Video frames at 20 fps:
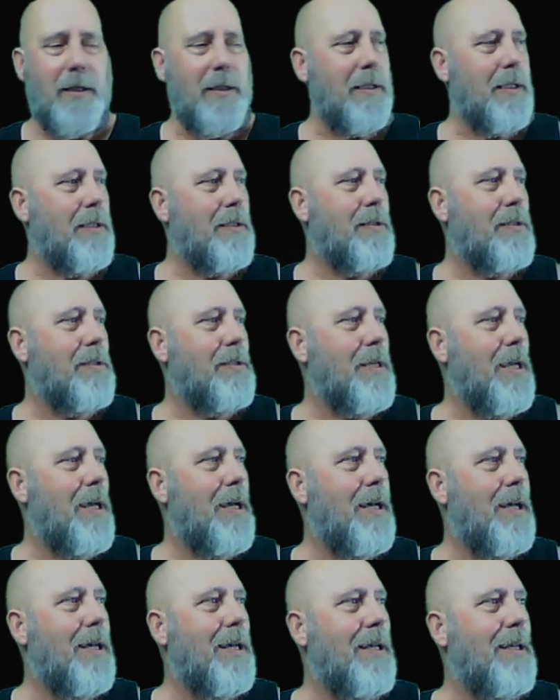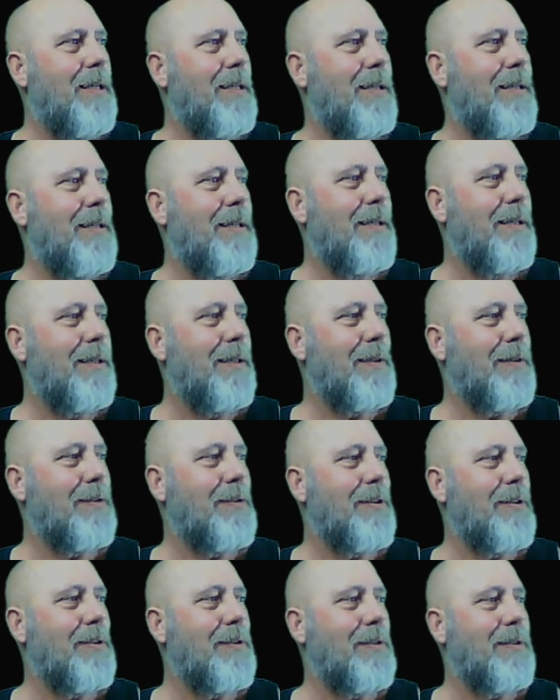This
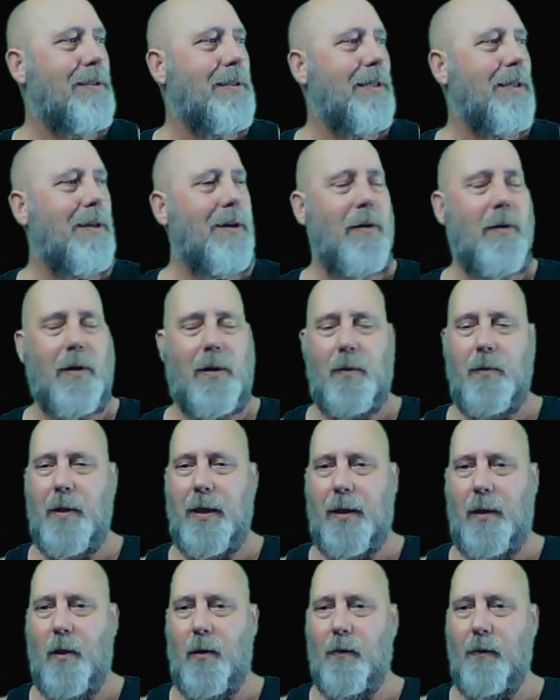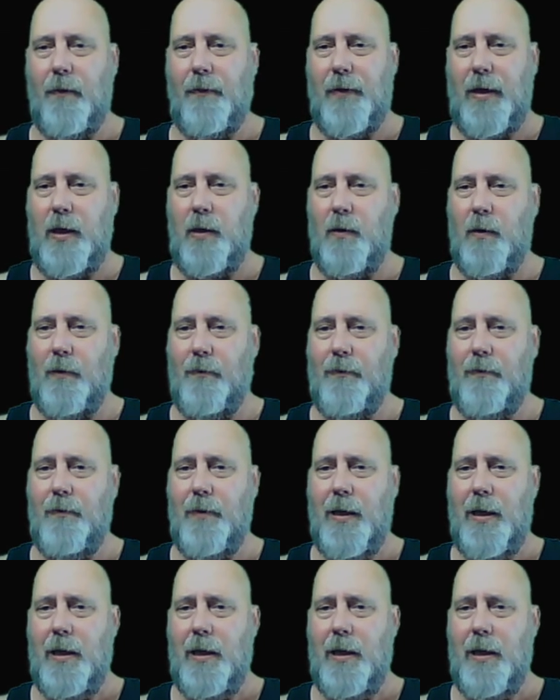is just a quick overview of